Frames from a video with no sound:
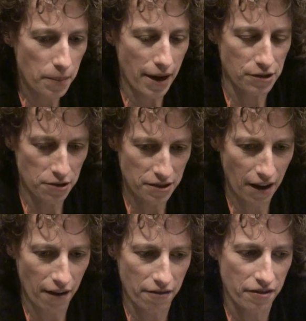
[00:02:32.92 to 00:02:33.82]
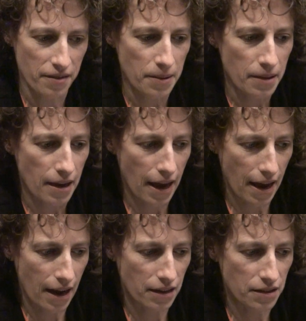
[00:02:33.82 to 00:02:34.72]
pace yourself,
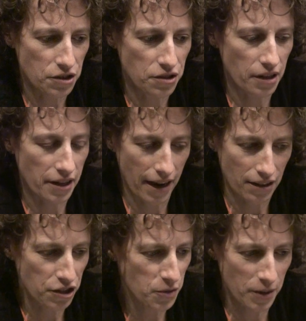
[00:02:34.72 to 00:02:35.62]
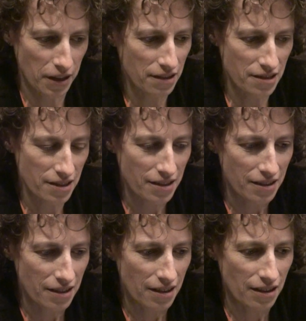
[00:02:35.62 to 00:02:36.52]
and again, just because
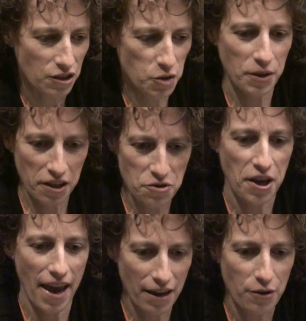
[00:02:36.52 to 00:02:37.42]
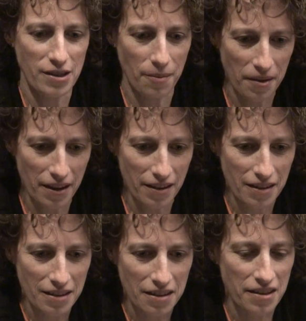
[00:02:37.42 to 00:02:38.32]
you can do
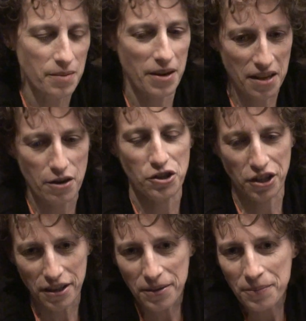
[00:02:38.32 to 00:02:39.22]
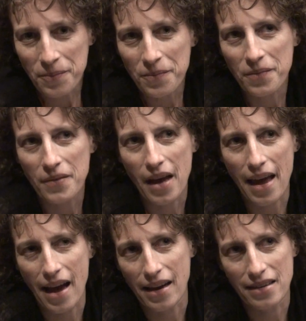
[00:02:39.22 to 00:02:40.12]
something doesn't mean that you should,
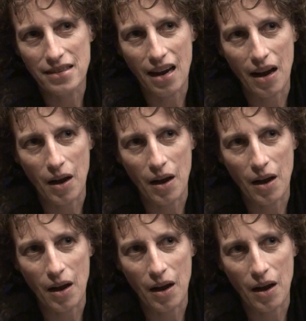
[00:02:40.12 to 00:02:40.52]
and